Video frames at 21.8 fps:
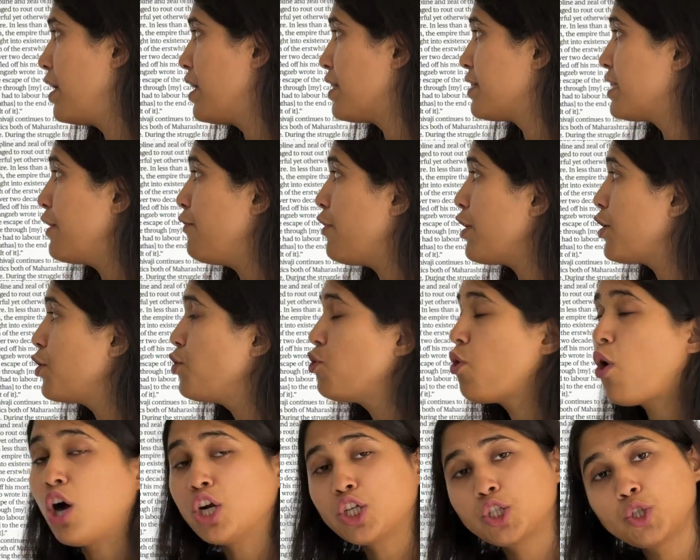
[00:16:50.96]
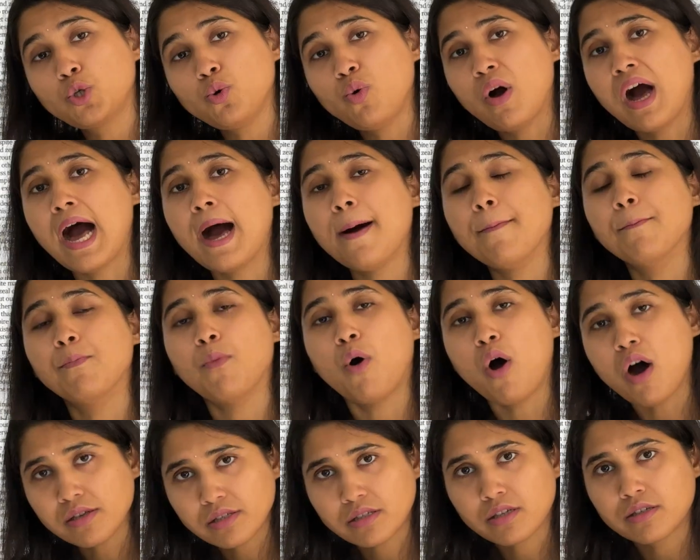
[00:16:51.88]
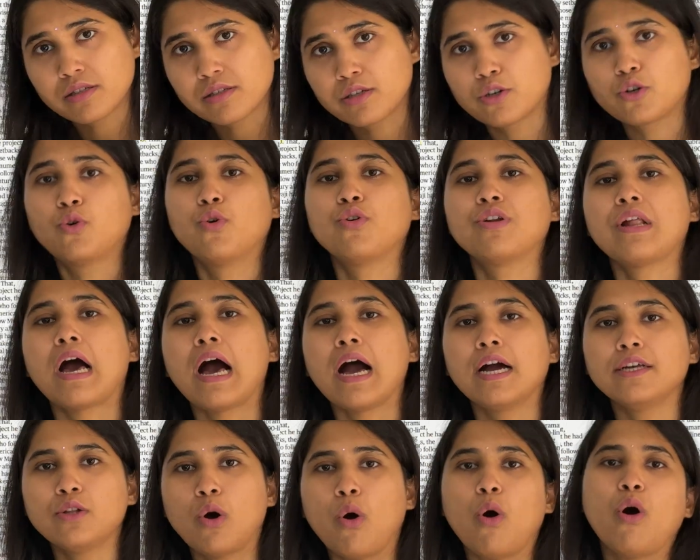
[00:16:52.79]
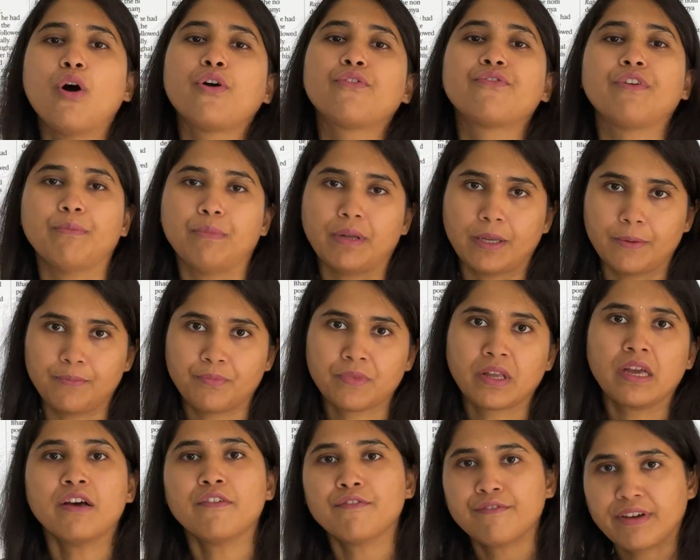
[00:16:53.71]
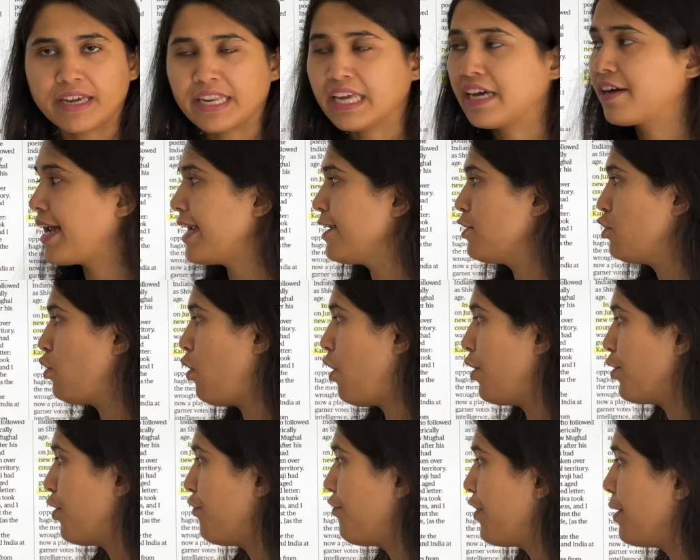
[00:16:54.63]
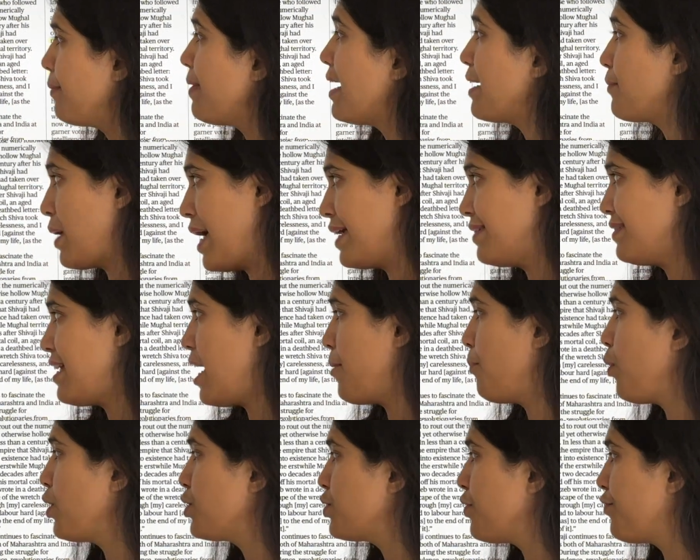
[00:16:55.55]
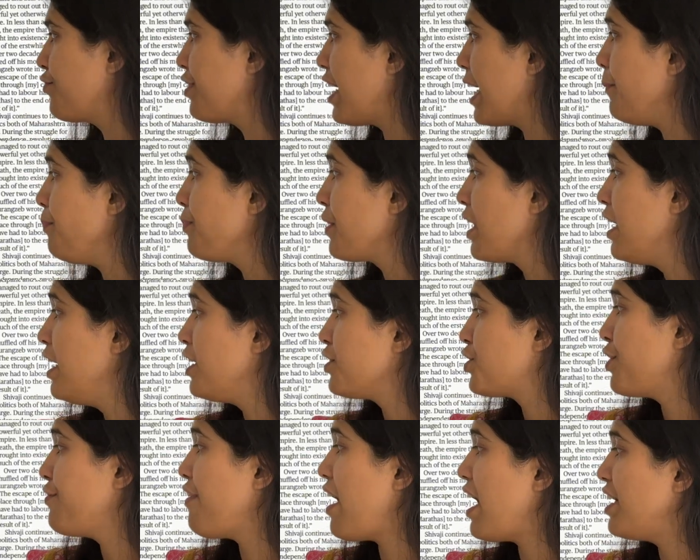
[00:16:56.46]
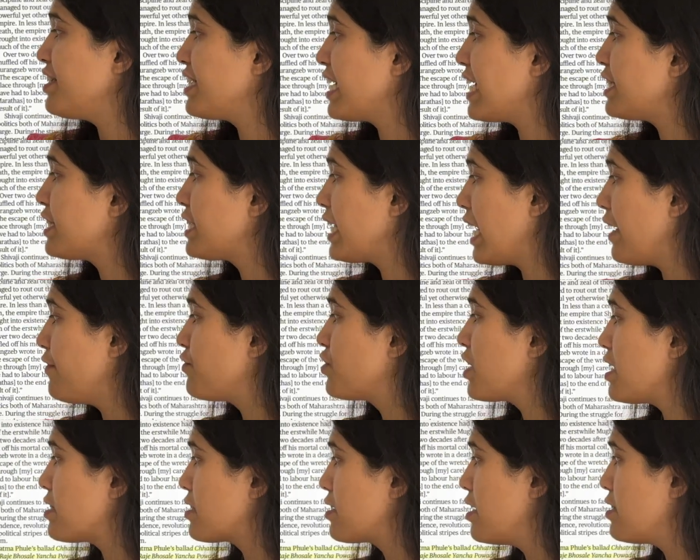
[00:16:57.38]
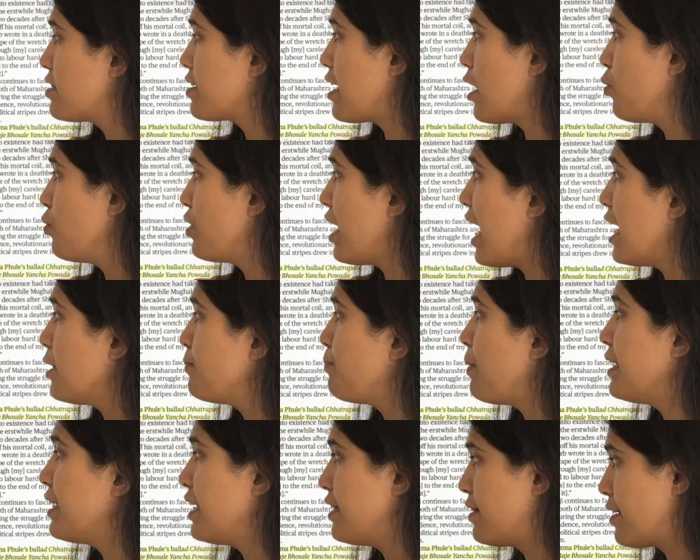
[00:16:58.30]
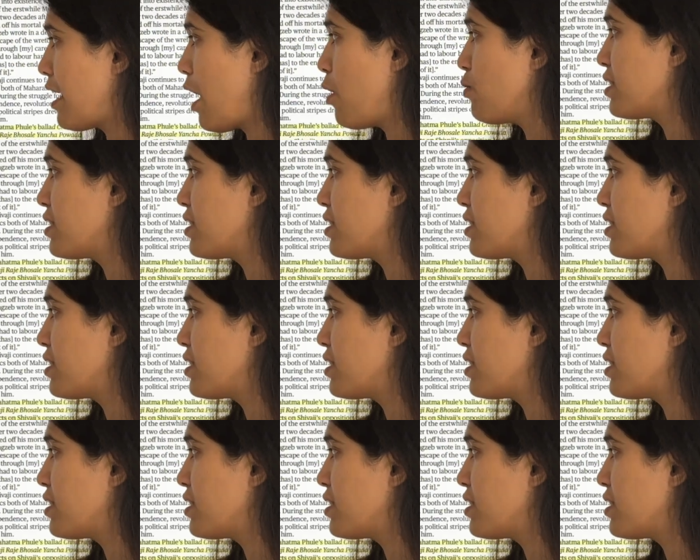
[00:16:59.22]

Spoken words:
they were not to harm mosques, Quran or women. Very great thought of him at that point of time. Shivaji's Chief Justice Raghunath Pandit Rao